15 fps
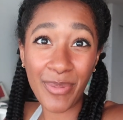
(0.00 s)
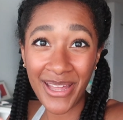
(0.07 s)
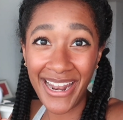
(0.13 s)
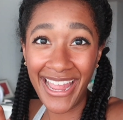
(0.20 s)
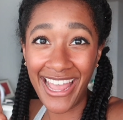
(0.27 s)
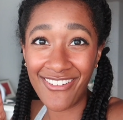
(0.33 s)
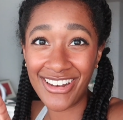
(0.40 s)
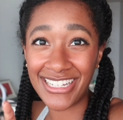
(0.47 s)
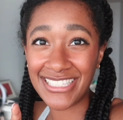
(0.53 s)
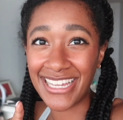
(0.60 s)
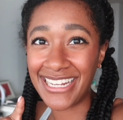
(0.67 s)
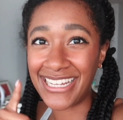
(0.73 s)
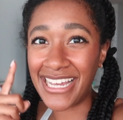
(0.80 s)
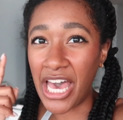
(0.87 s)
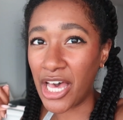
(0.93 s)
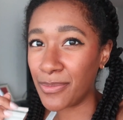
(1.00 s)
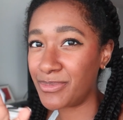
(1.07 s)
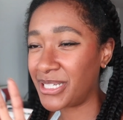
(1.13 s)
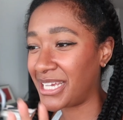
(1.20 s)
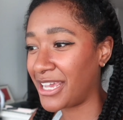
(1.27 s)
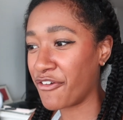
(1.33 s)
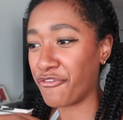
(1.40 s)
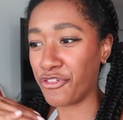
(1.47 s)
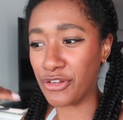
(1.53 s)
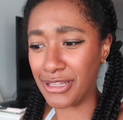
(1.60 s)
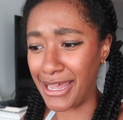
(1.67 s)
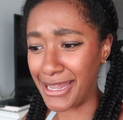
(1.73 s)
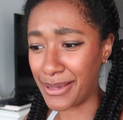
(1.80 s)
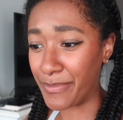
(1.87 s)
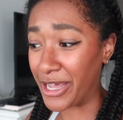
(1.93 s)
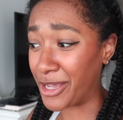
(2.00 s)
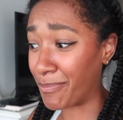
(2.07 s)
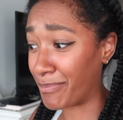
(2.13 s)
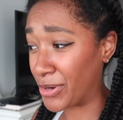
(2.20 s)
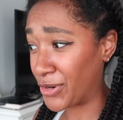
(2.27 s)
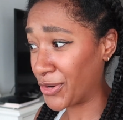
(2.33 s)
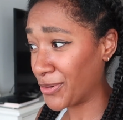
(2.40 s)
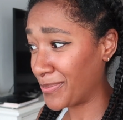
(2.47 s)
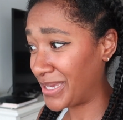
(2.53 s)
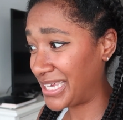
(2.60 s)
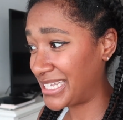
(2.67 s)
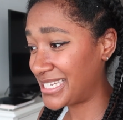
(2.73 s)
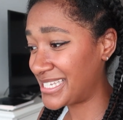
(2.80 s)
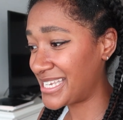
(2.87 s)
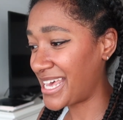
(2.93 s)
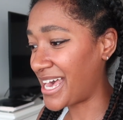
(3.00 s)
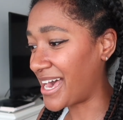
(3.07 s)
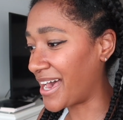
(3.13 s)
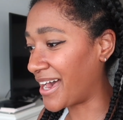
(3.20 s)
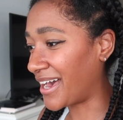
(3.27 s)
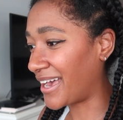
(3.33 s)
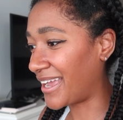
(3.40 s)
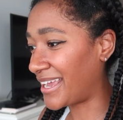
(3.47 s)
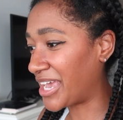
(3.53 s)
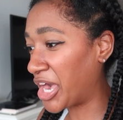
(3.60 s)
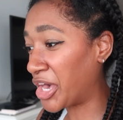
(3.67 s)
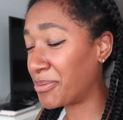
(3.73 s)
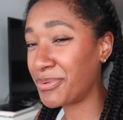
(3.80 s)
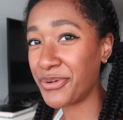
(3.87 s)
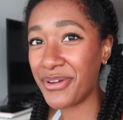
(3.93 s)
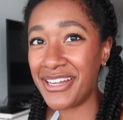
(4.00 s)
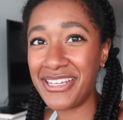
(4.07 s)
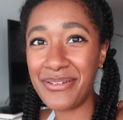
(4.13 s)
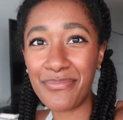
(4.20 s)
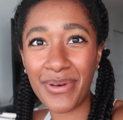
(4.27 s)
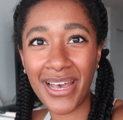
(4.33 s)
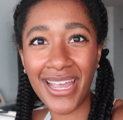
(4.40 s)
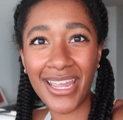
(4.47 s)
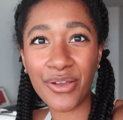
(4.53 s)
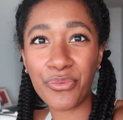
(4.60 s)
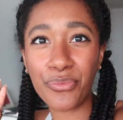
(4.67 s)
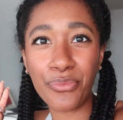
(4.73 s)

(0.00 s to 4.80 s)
But I have an exciting update for like my apartment. I upgraded my